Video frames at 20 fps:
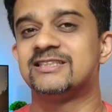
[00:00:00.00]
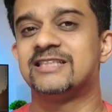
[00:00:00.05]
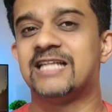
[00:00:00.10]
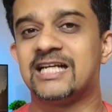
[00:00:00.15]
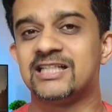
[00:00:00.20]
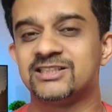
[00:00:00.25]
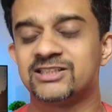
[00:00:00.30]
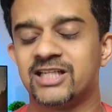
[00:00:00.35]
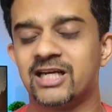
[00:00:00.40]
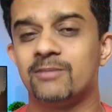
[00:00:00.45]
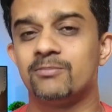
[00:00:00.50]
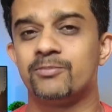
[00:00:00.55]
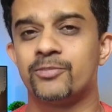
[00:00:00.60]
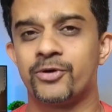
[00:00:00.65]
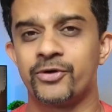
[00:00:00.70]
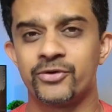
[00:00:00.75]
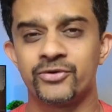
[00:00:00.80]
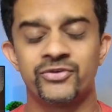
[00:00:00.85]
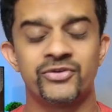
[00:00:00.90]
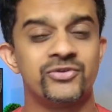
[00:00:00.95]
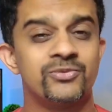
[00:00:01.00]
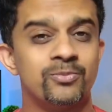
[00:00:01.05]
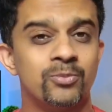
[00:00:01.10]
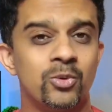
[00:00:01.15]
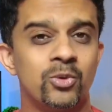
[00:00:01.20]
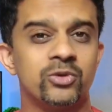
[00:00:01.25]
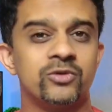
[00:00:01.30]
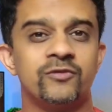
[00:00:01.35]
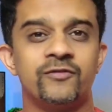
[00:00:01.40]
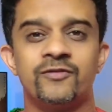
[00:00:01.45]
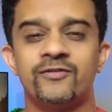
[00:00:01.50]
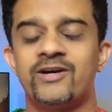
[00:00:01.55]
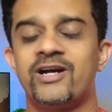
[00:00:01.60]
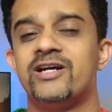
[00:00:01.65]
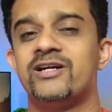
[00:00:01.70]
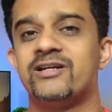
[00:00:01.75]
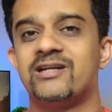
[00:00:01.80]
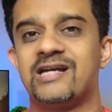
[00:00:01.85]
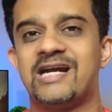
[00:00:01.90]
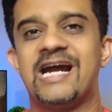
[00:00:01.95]
dash cam produces both
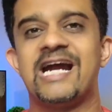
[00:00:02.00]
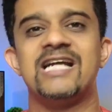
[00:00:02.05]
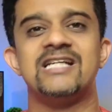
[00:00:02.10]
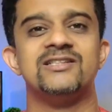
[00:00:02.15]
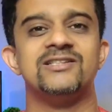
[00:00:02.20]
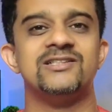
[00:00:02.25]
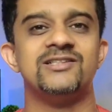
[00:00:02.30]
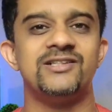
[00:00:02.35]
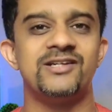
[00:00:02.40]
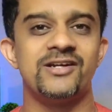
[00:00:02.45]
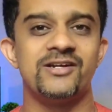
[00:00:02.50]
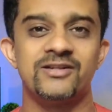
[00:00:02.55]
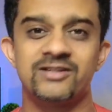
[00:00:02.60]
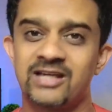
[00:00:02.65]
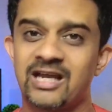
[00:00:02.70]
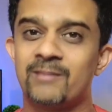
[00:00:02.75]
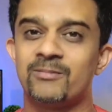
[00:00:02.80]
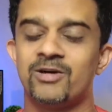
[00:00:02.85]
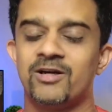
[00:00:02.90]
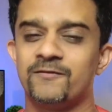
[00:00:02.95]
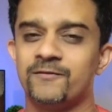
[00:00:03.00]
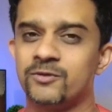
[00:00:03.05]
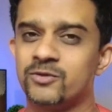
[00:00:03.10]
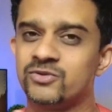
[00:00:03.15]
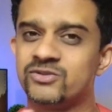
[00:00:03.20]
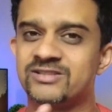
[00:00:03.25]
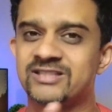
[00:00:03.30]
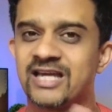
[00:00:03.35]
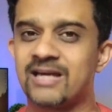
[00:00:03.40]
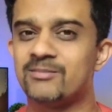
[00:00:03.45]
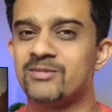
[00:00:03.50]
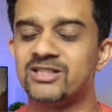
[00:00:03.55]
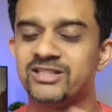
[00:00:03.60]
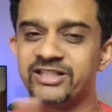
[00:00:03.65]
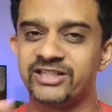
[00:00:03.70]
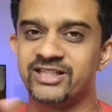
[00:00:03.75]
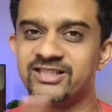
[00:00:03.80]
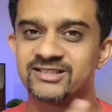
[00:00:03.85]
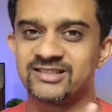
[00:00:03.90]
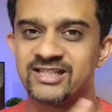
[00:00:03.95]
front and the rear camera views
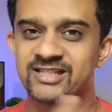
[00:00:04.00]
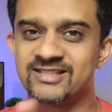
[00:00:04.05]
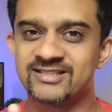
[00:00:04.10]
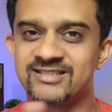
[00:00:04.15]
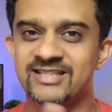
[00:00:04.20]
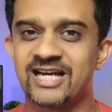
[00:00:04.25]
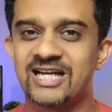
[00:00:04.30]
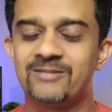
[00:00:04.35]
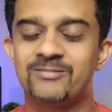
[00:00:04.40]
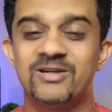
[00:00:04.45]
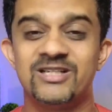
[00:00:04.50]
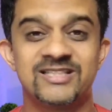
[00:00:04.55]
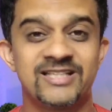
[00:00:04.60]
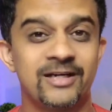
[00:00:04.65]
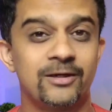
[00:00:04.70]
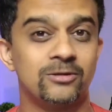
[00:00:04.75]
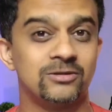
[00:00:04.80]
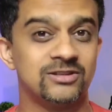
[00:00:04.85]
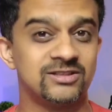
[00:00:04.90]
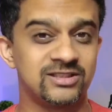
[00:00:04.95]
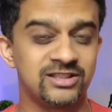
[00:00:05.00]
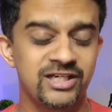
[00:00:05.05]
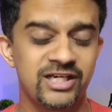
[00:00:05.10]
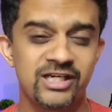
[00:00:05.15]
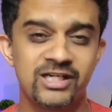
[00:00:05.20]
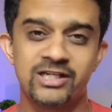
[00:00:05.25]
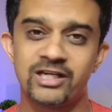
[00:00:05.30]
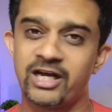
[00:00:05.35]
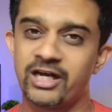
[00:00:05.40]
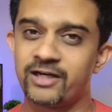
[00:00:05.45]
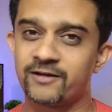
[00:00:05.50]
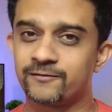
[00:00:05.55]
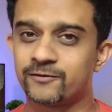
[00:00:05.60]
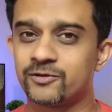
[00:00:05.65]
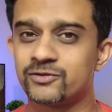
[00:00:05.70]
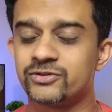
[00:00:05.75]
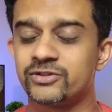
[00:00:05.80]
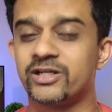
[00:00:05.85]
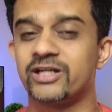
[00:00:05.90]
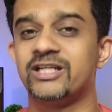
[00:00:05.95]
simultaneously, side by side.
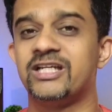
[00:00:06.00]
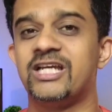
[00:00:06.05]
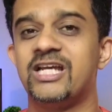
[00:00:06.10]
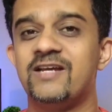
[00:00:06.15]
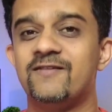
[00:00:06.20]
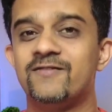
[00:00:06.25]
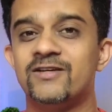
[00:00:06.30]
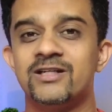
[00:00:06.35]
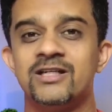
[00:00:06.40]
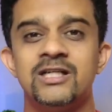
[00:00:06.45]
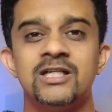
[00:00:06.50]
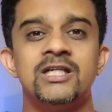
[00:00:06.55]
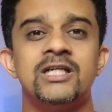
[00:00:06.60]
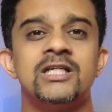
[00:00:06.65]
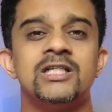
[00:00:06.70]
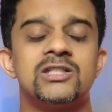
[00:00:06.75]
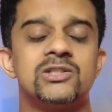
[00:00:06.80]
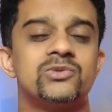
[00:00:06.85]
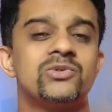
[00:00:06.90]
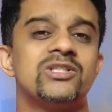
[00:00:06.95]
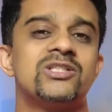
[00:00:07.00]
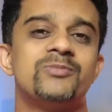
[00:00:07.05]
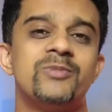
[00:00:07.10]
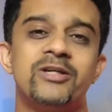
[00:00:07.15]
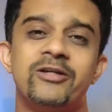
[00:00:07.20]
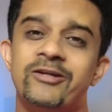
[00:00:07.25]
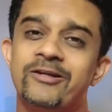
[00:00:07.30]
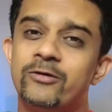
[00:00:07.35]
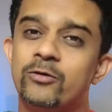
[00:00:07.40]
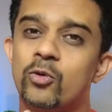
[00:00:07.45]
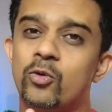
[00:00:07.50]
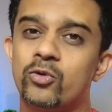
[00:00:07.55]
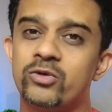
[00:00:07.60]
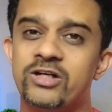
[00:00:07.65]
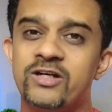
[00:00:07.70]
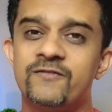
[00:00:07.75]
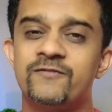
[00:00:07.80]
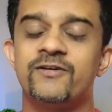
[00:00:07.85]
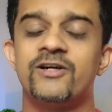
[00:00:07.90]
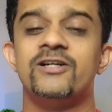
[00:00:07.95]
Even switch between
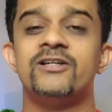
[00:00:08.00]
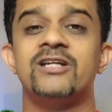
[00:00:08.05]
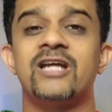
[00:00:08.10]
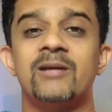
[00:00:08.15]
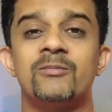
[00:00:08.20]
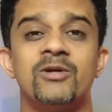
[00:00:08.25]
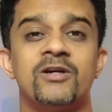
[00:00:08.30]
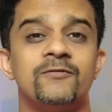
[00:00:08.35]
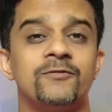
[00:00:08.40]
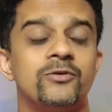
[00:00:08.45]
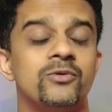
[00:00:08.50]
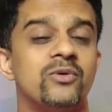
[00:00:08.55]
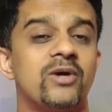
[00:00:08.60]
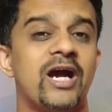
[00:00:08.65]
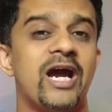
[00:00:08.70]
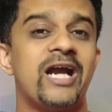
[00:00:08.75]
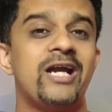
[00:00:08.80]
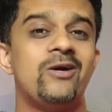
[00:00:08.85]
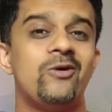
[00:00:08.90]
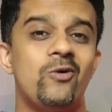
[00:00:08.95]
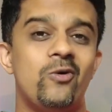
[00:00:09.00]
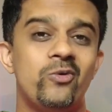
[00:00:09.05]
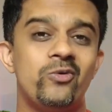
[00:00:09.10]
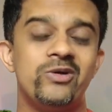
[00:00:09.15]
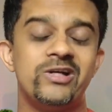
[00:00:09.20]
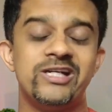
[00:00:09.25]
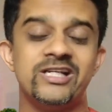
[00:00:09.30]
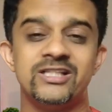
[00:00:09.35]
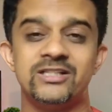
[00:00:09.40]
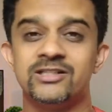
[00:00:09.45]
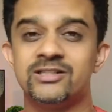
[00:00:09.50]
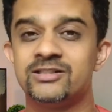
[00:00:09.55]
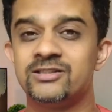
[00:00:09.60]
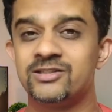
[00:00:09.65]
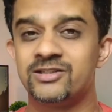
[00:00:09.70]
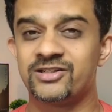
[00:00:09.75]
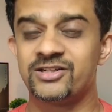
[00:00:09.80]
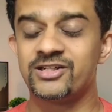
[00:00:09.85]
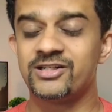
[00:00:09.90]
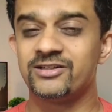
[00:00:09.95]
only front camera view and only the
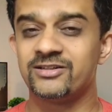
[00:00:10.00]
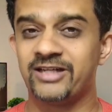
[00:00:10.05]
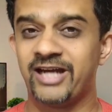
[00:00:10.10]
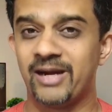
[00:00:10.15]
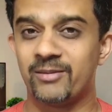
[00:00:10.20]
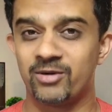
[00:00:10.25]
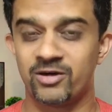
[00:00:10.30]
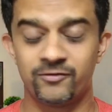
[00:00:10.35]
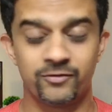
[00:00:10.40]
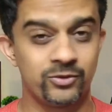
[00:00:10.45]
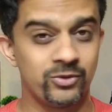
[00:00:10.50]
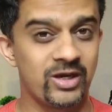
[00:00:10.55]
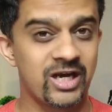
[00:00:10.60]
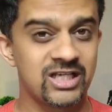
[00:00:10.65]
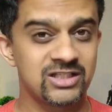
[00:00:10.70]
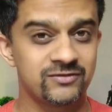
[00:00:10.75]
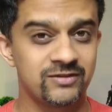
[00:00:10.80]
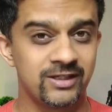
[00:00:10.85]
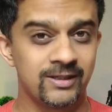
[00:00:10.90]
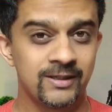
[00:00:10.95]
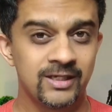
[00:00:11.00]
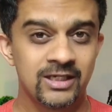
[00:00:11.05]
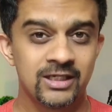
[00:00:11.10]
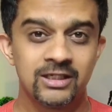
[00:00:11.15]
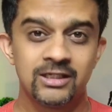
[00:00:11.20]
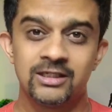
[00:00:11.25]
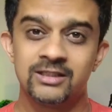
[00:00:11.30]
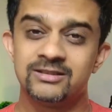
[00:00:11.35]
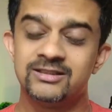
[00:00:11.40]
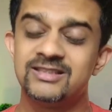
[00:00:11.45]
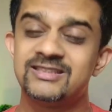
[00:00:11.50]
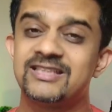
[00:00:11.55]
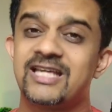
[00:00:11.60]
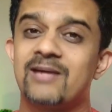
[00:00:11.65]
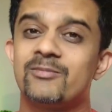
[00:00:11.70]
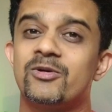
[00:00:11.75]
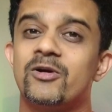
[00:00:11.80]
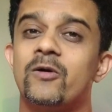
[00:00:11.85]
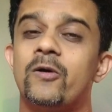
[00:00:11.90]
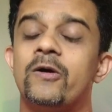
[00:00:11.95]
rear camera view as well. This
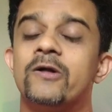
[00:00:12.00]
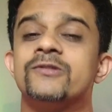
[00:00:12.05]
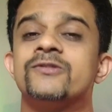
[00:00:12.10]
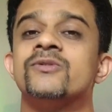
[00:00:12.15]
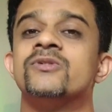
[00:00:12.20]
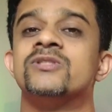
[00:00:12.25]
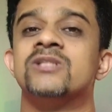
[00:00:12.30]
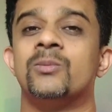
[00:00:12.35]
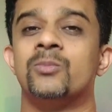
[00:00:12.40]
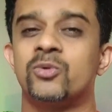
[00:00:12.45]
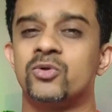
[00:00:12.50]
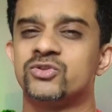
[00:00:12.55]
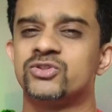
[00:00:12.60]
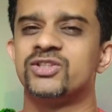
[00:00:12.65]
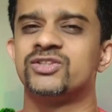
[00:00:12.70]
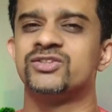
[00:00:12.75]
camera also supports a